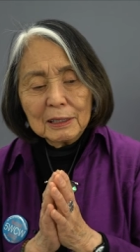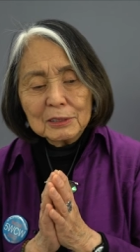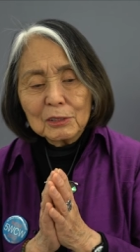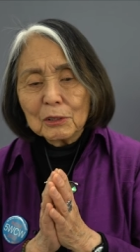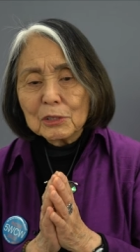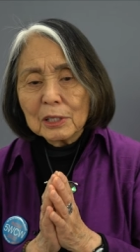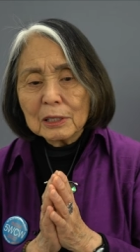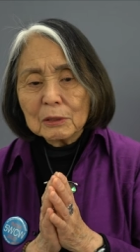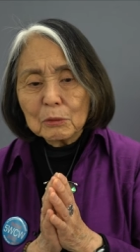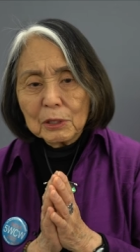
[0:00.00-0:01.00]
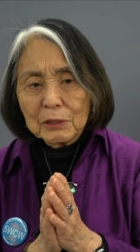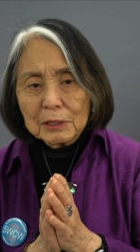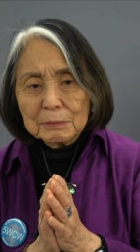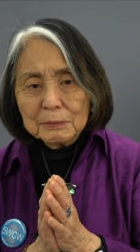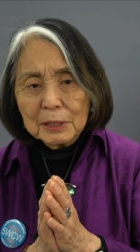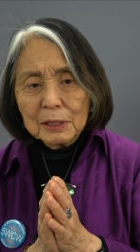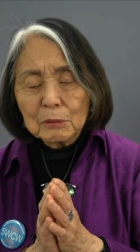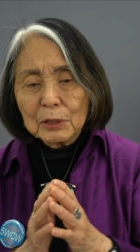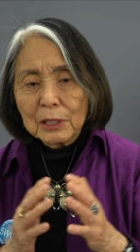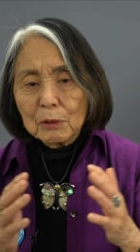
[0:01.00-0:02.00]
associated with them
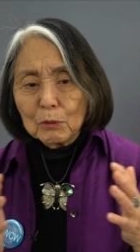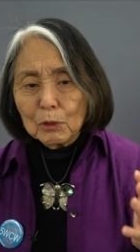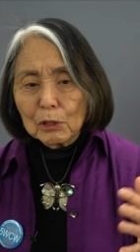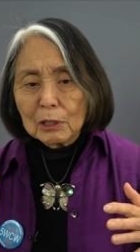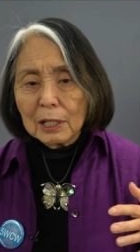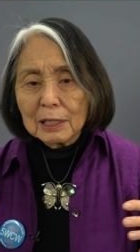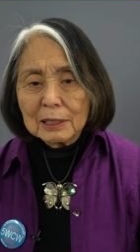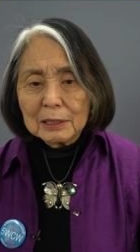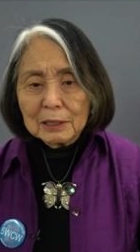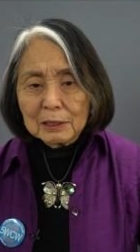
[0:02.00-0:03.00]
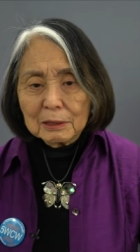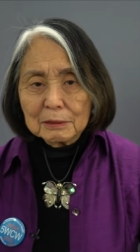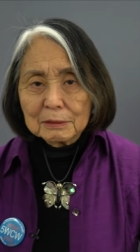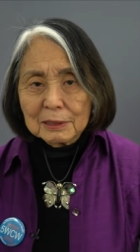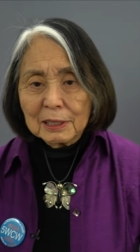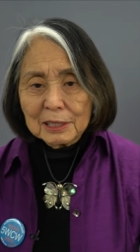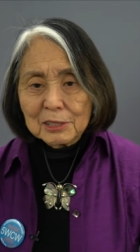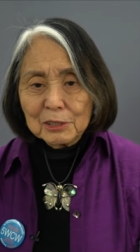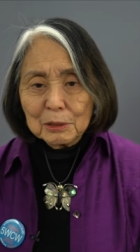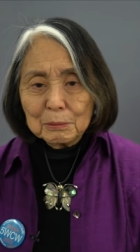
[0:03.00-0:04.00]
and what they wore out in their
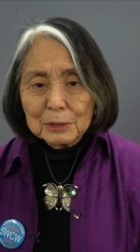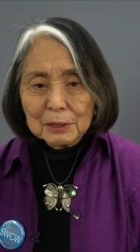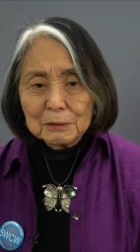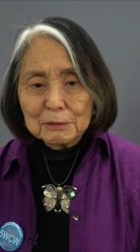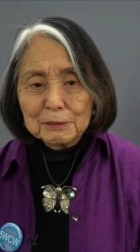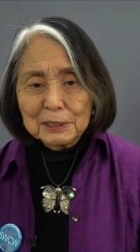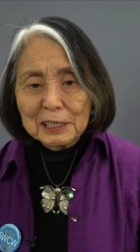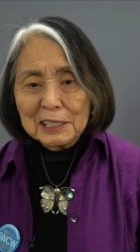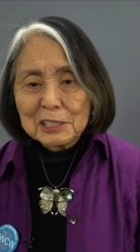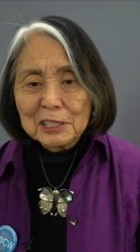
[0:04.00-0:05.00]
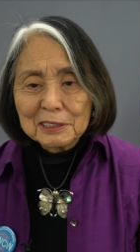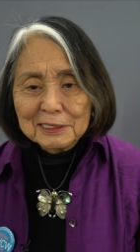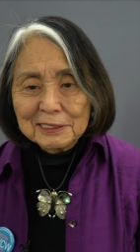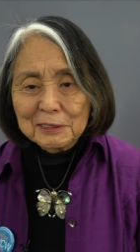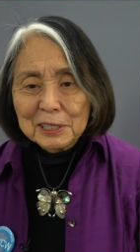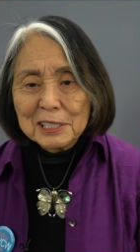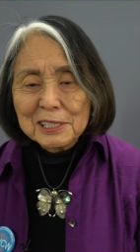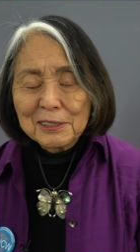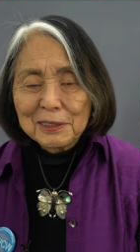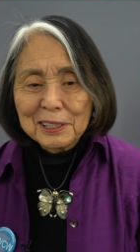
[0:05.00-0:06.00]
costumes of uh, ancient
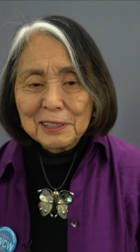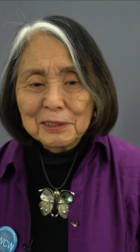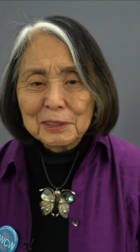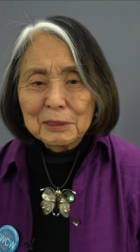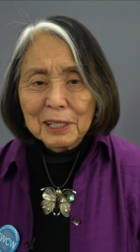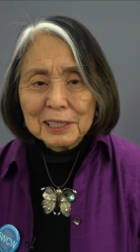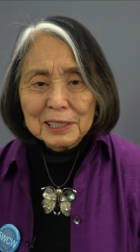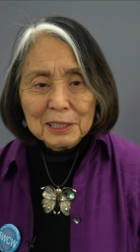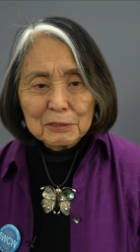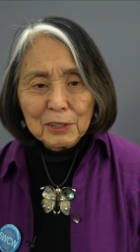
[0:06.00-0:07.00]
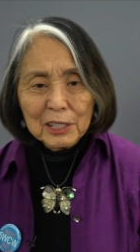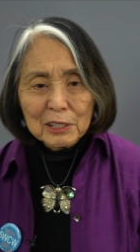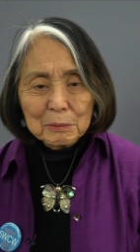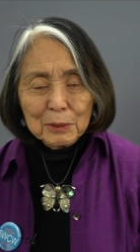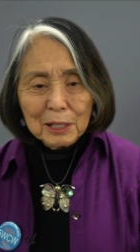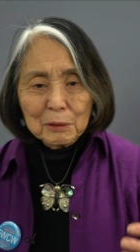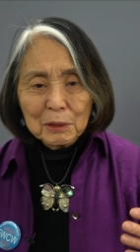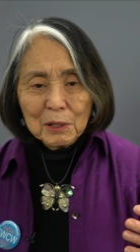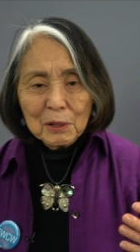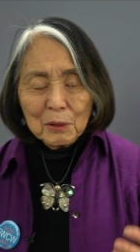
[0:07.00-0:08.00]
Greece so that you could identify them by
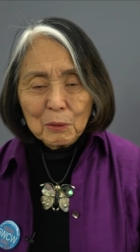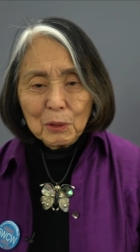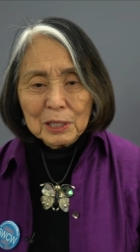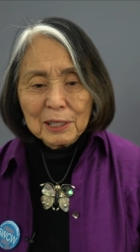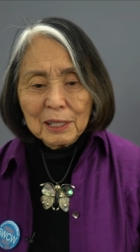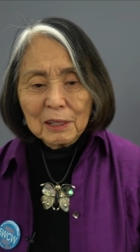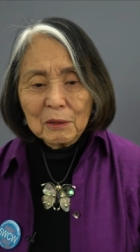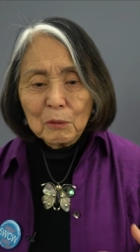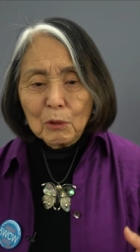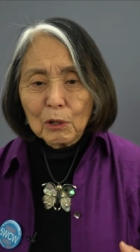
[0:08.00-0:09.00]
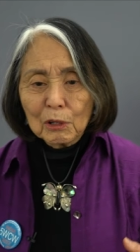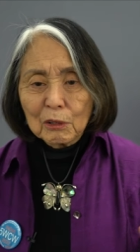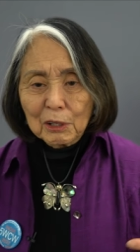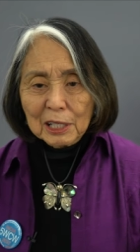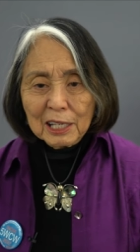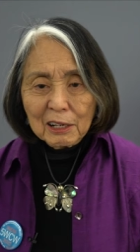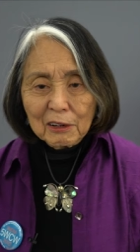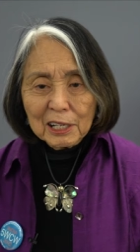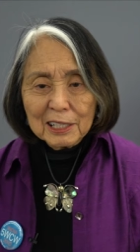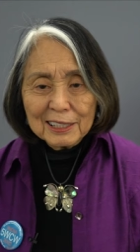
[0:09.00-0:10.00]
what they wore or
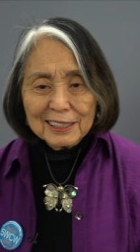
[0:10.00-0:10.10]
carried.